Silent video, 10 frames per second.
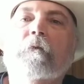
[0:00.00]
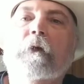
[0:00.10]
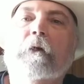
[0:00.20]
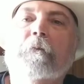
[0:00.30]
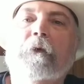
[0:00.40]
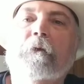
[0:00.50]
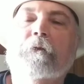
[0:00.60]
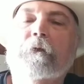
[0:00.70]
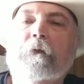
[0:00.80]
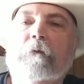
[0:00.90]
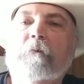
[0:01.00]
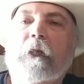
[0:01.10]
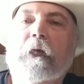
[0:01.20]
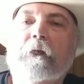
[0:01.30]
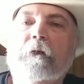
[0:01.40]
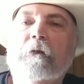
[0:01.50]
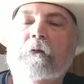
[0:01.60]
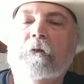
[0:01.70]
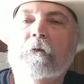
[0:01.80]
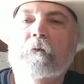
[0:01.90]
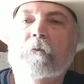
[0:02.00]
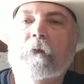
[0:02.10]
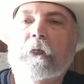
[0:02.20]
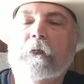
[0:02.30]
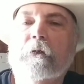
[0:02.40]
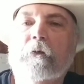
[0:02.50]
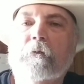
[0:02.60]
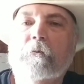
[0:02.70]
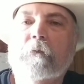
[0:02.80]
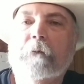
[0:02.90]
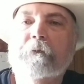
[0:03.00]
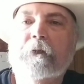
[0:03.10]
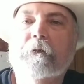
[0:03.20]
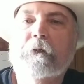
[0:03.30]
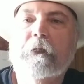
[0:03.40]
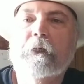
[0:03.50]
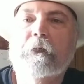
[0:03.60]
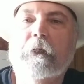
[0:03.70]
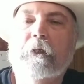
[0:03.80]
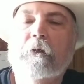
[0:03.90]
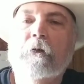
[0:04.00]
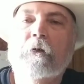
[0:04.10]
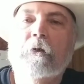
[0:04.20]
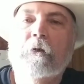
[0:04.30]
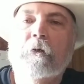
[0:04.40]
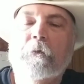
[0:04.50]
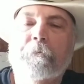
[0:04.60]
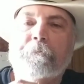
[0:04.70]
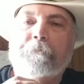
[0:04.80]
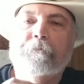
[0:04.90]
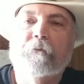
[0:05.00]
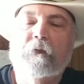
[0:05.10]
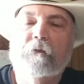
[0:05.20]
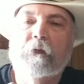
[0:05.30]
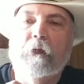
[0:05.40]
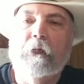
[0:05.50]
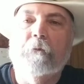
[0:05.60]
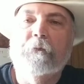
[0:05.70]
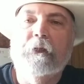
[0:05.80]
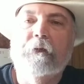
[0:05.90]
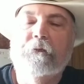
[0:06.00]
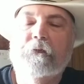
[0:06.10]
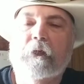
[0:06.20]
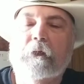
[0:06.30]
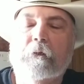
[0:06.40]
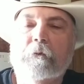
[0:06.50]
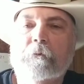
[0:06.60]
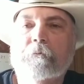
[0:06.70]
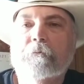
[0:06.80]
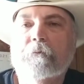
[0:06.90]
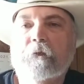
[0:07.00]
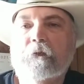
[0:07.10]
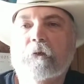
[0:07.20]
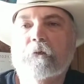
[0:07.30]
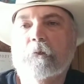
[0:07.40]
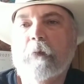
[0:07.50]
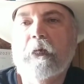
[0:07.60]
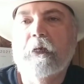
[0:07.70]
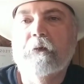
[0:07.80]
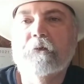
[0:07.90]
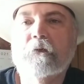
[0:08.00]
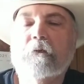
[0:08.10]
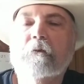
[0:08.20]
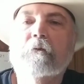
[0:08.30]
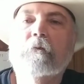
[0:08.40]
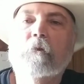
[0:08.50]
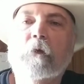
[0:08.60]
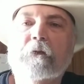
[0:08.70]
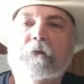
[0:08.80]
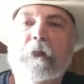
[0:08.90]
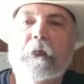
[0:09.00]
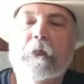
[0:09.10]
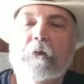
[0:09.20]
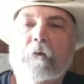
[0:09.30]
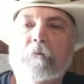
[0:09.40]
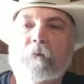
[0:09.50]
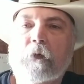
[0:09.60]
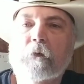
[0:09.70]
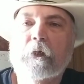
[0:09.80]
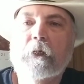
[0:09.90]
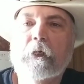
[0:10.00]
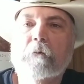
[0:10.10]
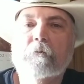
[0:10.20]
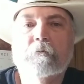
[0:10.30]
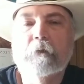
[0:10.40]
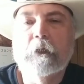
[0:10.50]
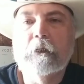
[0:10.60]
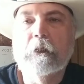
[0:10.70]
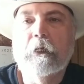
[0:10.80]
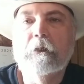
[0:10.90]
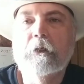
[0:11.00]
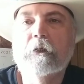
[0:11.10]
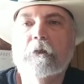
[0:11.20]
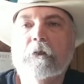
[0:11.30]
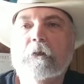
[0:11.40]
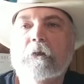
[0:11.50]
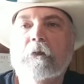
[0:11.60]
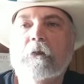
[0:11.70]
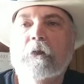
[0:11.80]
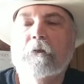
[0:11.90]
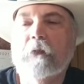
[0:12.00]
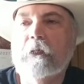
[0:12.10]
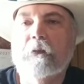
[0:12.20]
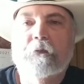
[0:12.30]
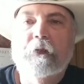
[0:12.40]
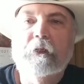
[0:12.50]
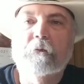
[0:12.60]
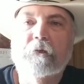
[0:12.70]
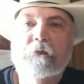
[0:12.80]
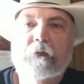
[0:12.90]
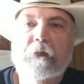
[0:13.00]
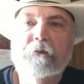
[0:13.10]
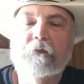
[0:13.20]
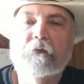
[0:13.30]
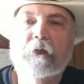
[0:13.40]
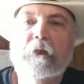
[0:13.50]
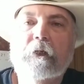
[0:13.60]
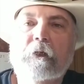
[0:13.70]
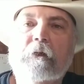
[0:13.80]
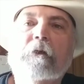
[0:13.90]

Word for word: up through your bladder and up to your kidney to help these uh, stones pass once they get broken up. Luckily, I didn't. They didn't think it was necessary,